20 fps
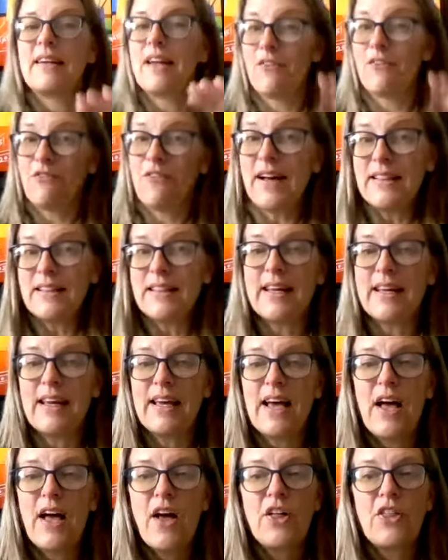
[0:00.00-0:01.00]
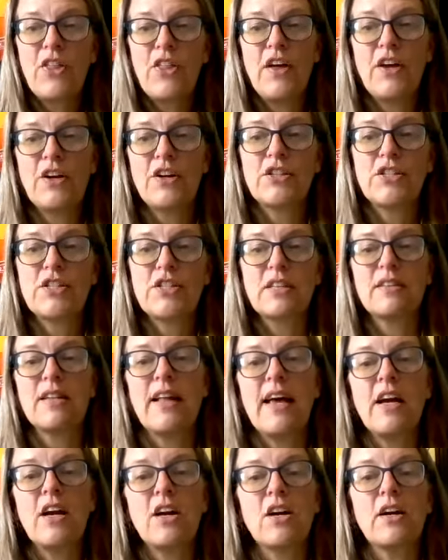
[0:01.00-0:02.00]
Now, finally, there's the
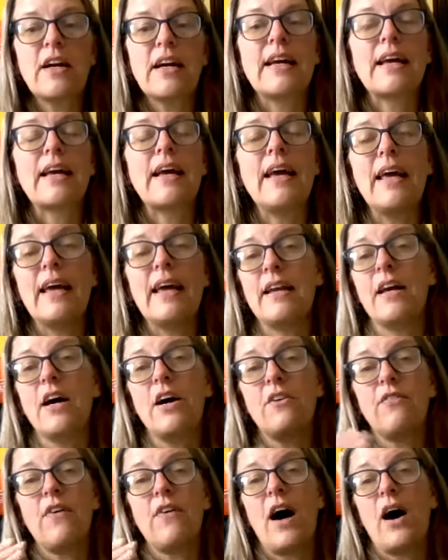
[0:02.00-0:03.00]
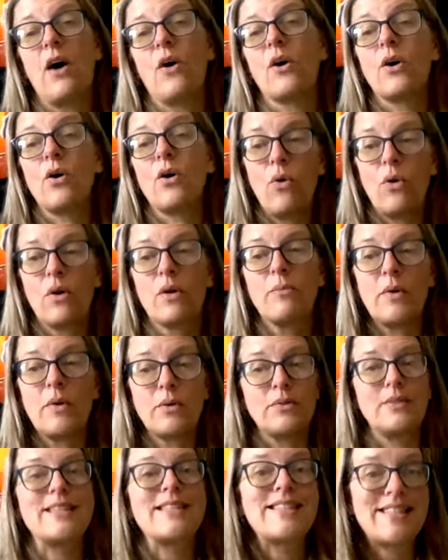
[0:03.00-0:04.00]
layering in of our
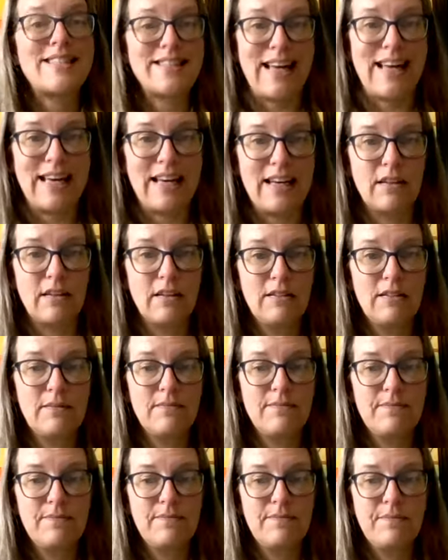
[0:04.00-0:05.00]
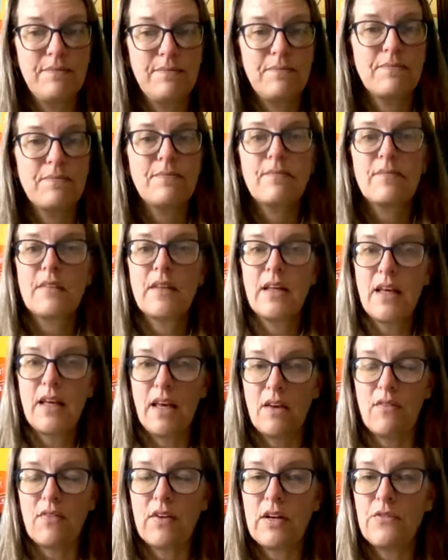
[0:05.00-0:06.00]
hormone cycle.
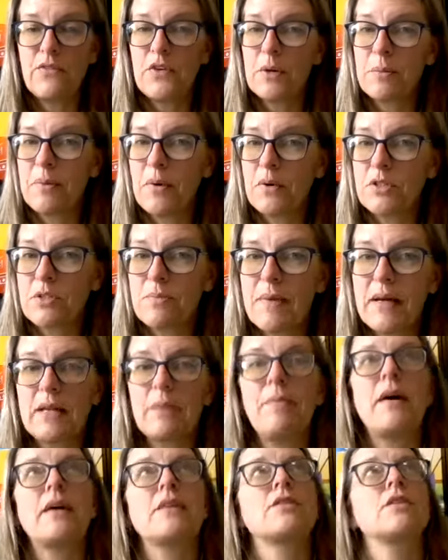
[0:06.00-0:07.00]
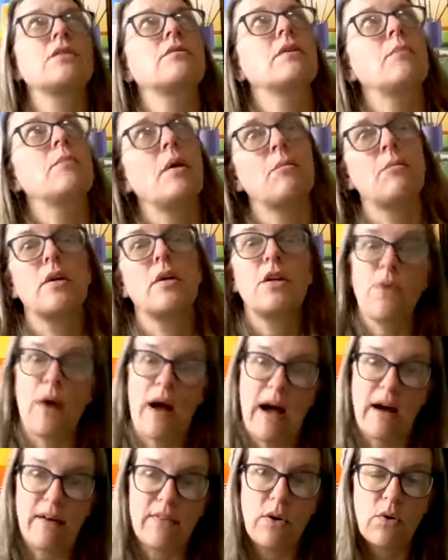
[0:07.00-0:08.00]
Even if you're postmenopausal, remember you
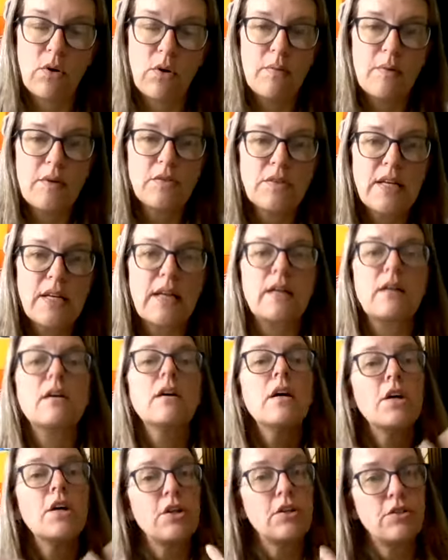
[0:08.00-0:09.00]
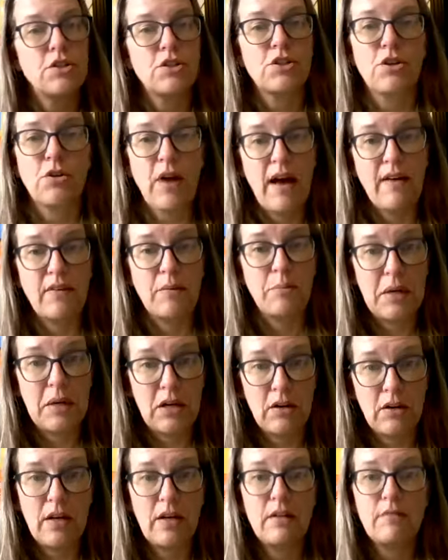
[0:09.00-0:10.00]
have a hormone cycle, you just don't have
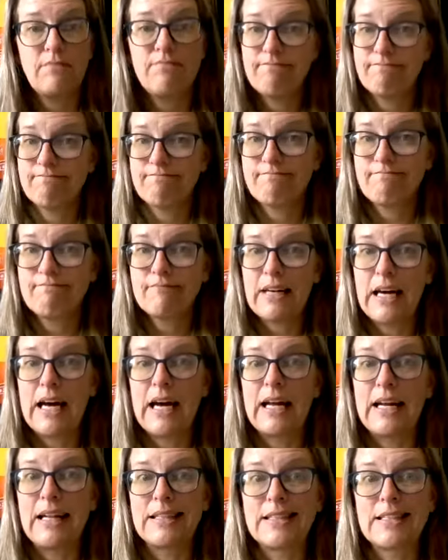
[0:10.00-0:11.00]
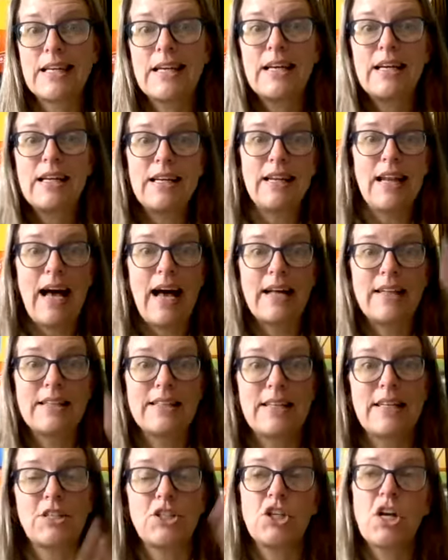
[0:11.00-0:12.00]
a period. And it's not
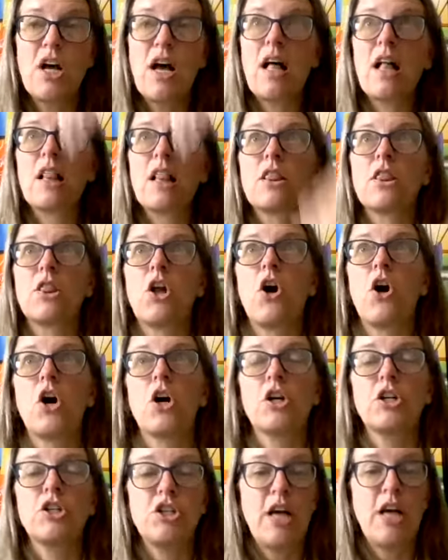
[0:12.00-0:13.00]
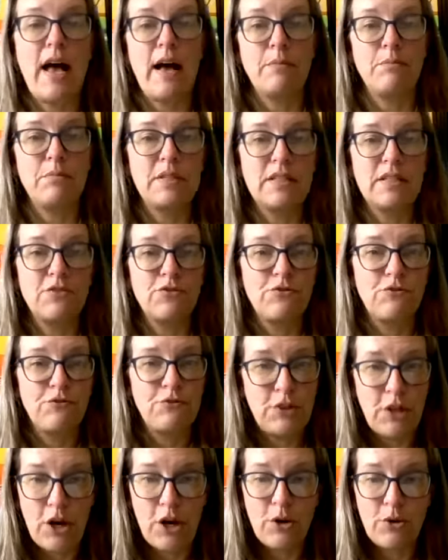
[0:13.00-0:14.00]
such large ebbs and
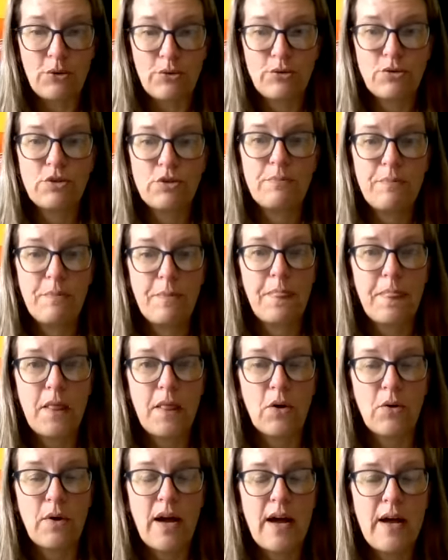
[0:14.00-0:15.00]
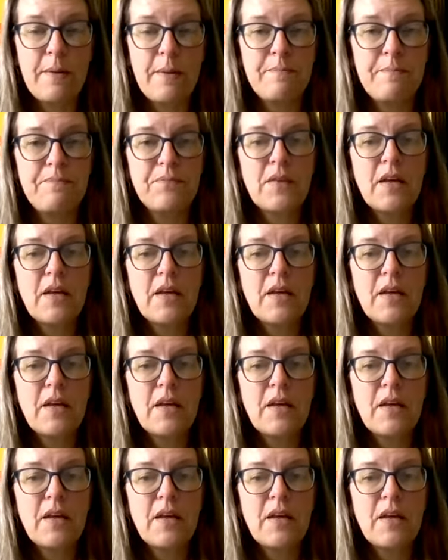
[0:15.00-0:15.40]
flows. Okay?